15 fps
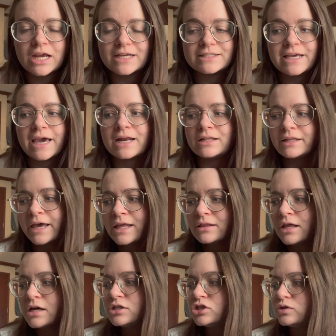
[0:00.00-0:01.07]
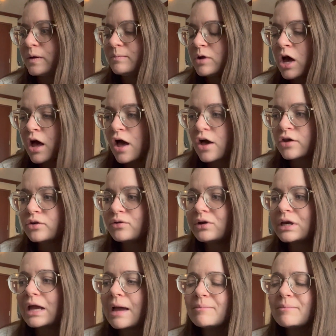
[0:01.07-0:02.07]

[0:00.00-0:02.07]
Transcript: Yes, I had a late lunch, so I'm not hungry.